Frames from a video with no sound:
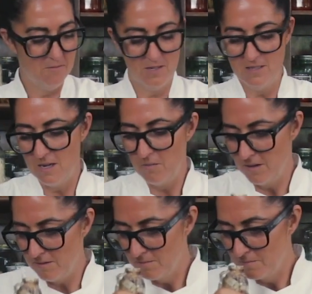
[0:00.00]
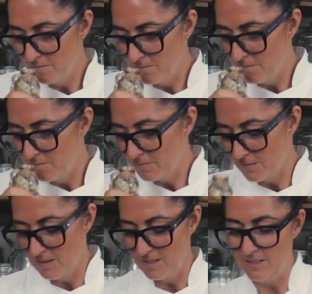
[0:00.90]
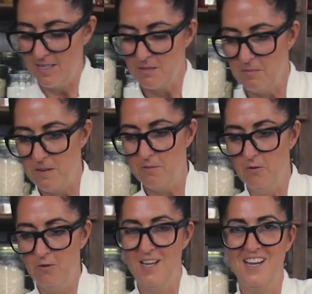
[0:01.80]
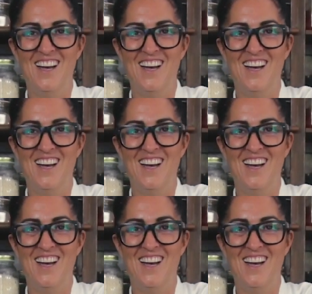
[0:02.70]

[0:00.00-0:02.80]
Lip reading: what is that one? I think that's maple.